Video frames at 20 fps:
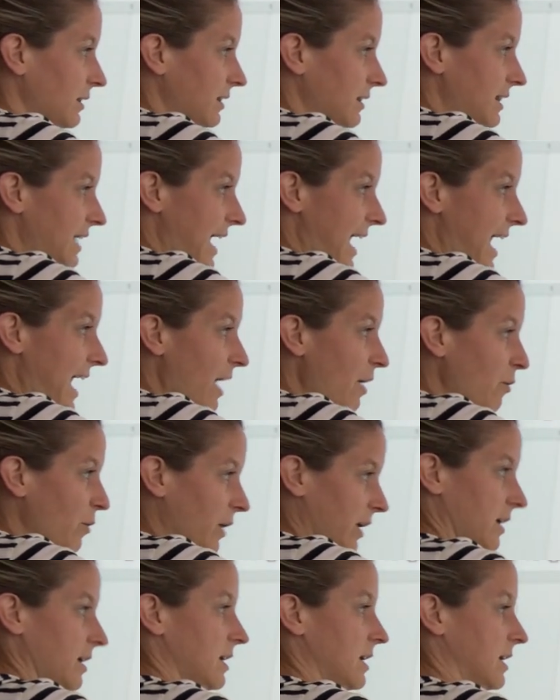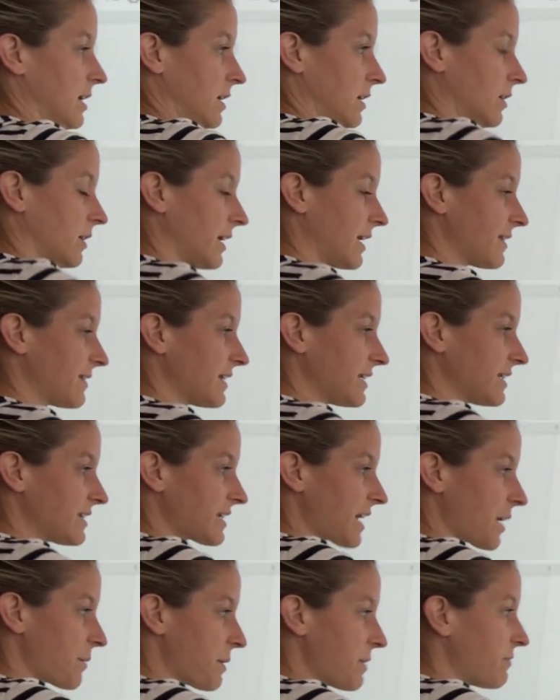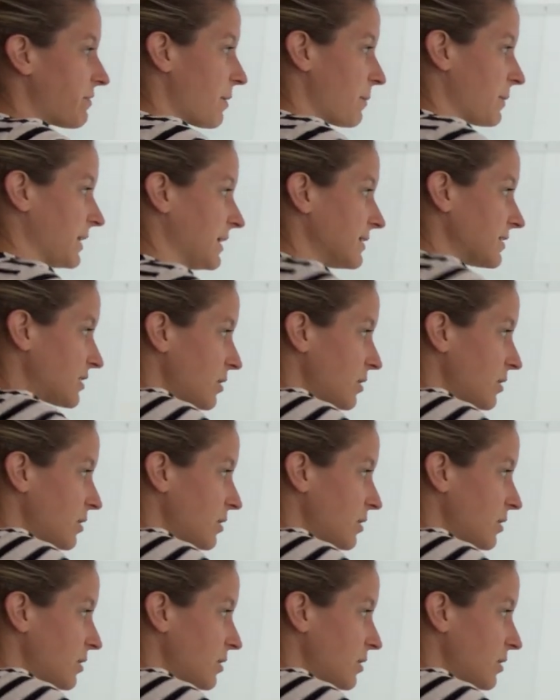the hour, right, then it's got to be feminine.